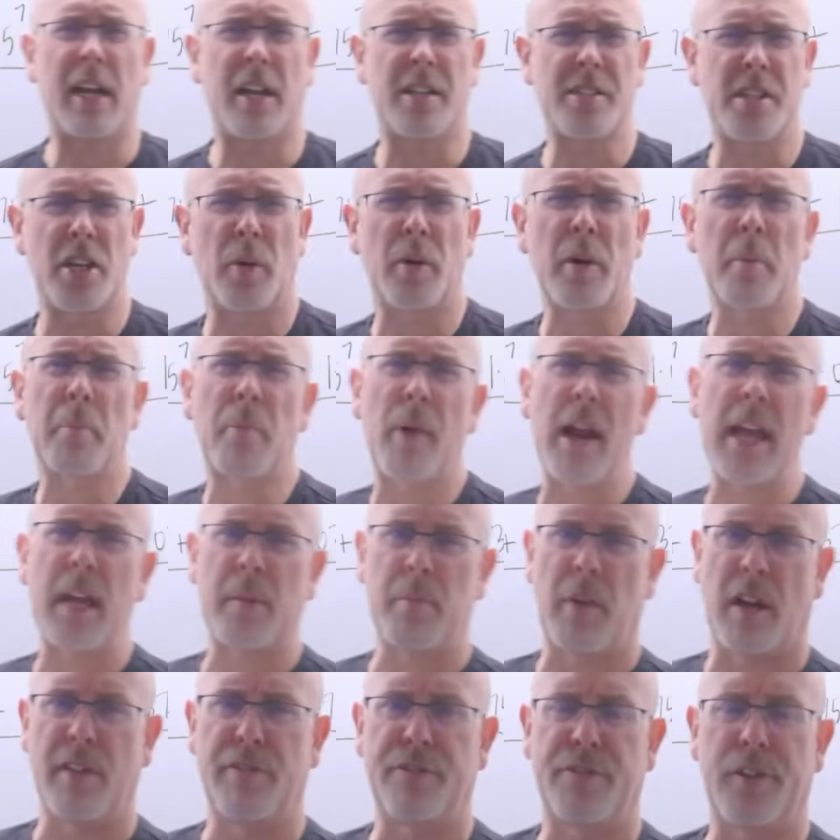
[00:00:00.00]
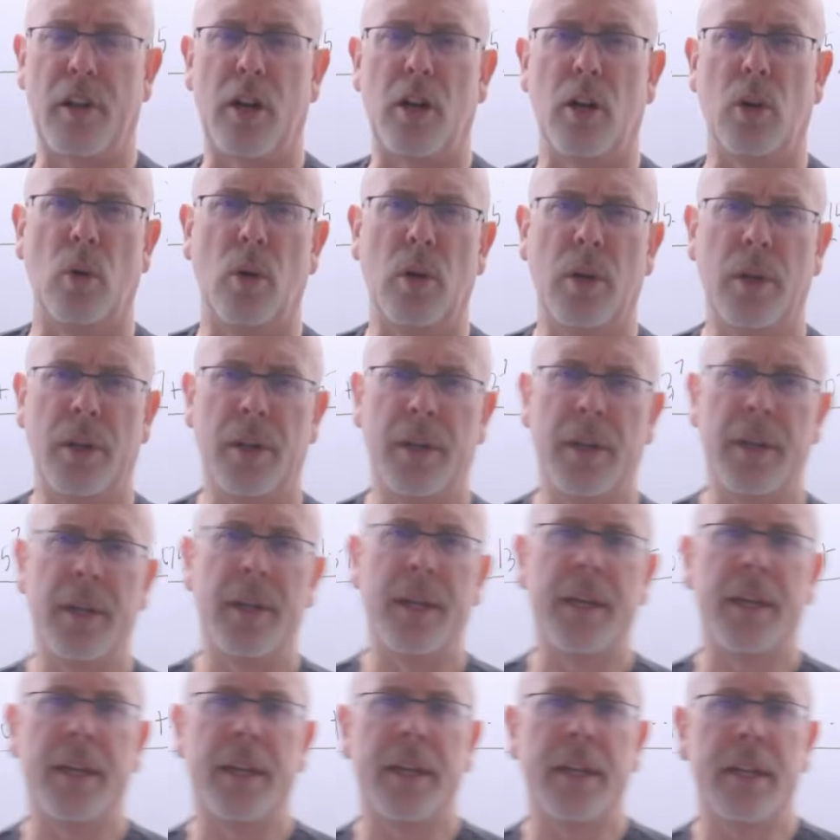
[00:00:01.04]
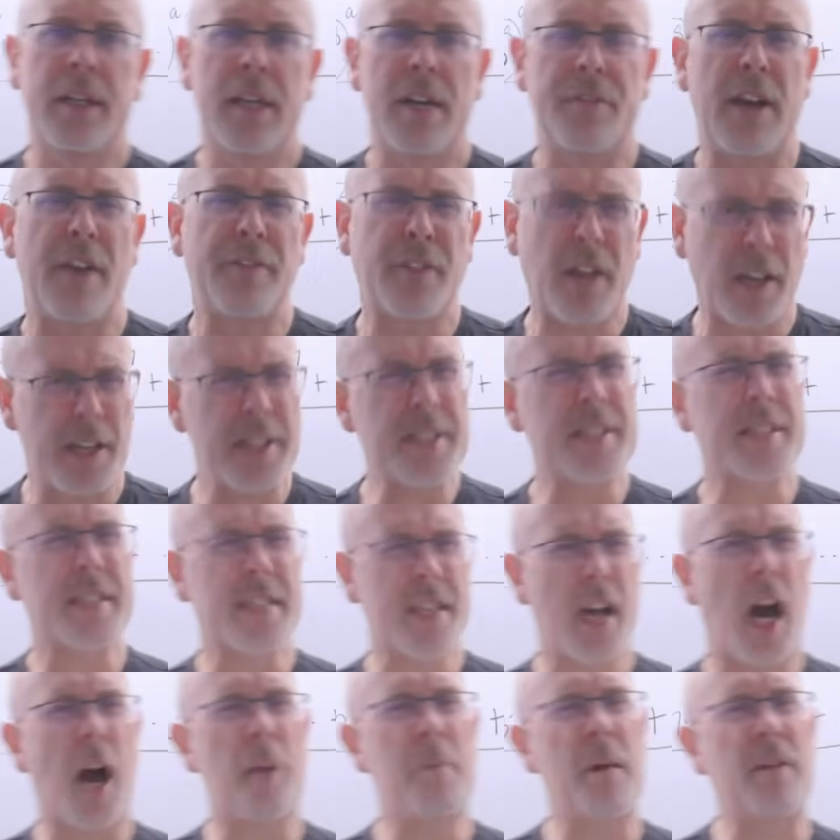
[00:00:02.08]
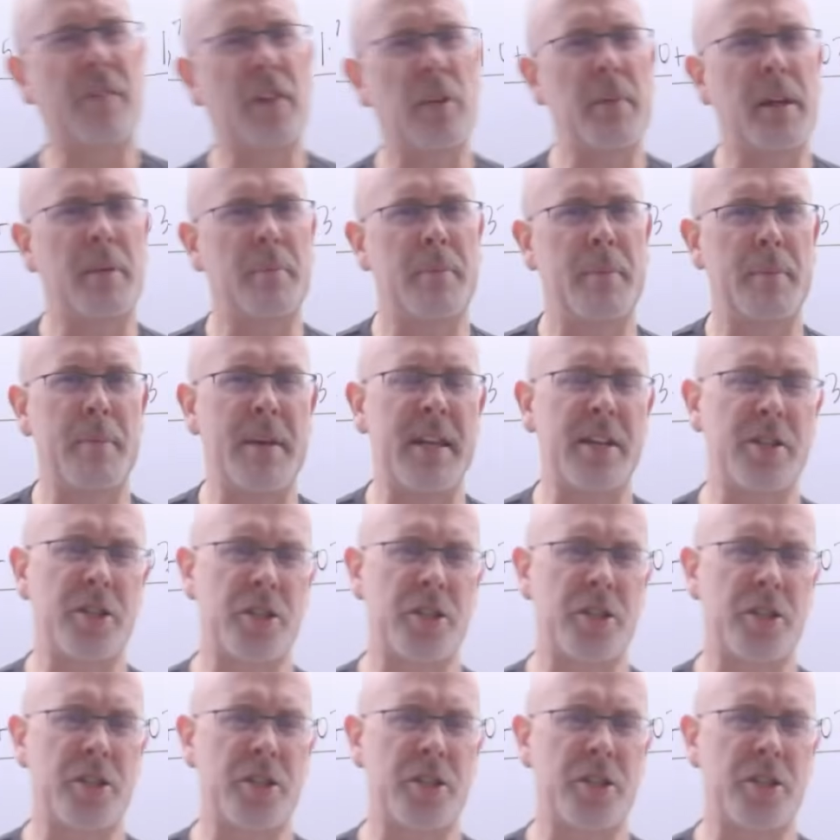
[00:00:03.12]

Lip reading: because I don't want to break my flow. If I've got to stop every minute or